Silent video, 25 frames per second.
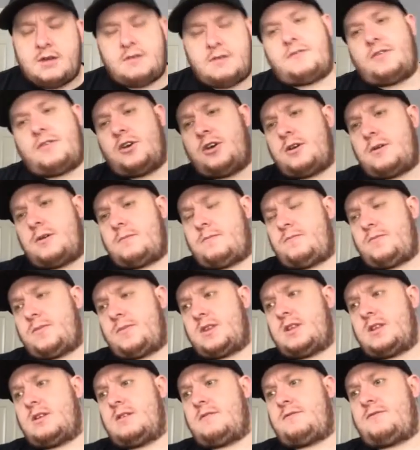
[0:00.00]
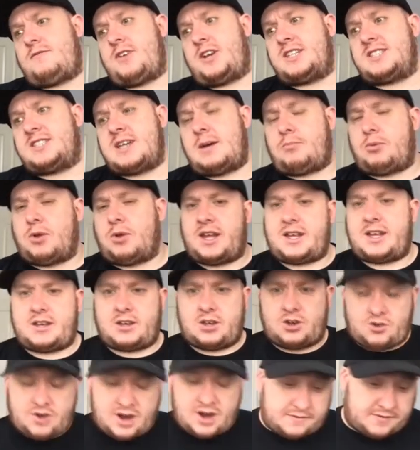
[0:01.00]
For for example, like
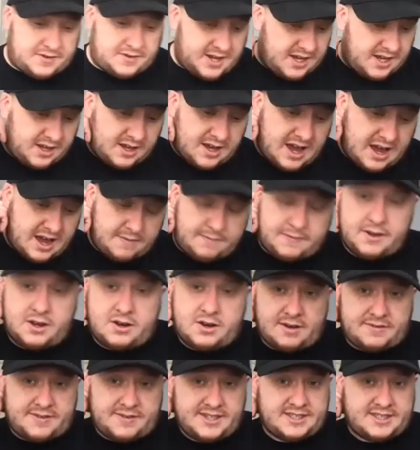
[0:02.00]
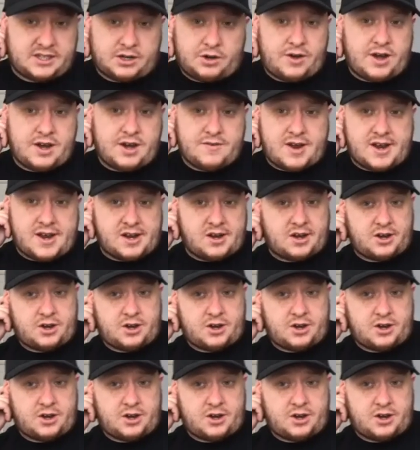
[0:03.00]
Crafty, I think Crafty is a great writer.